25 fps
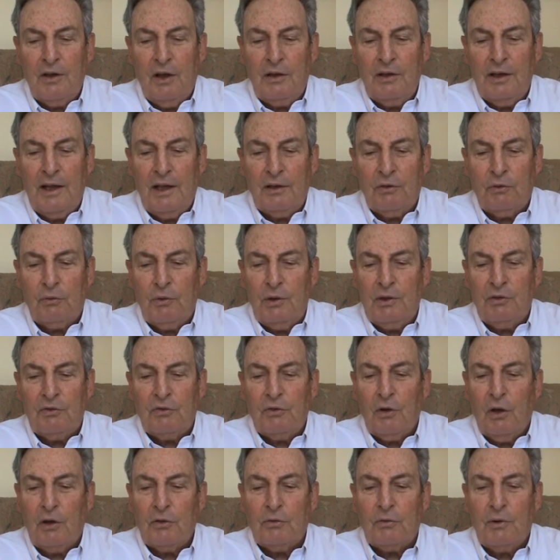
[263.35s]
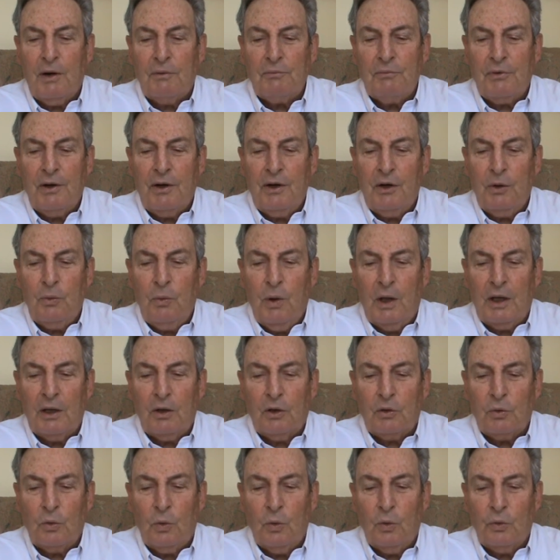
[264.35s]
He only had 3 starts, run very
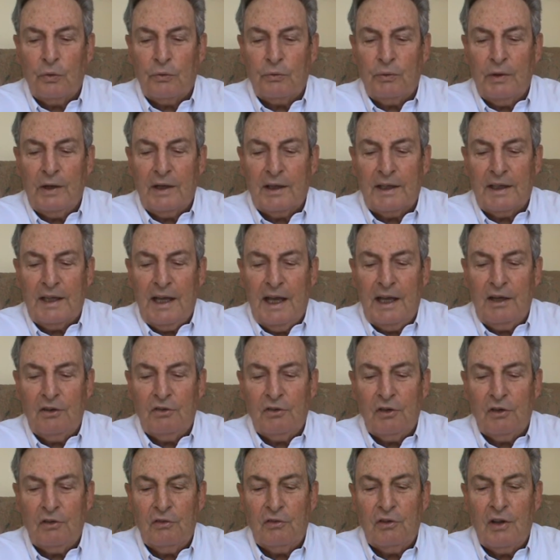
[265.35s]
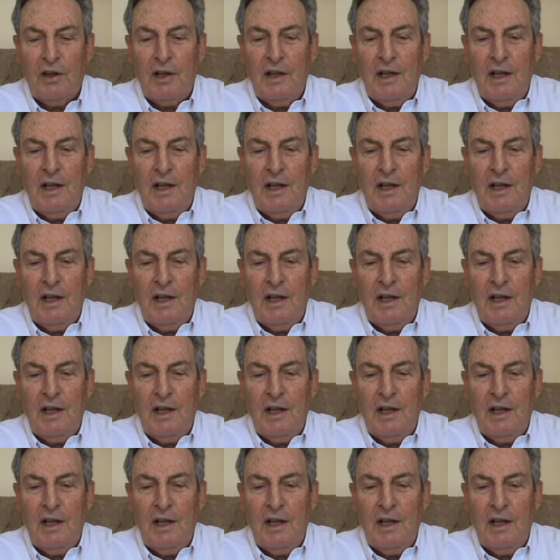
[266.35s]
well on all 3 occasions.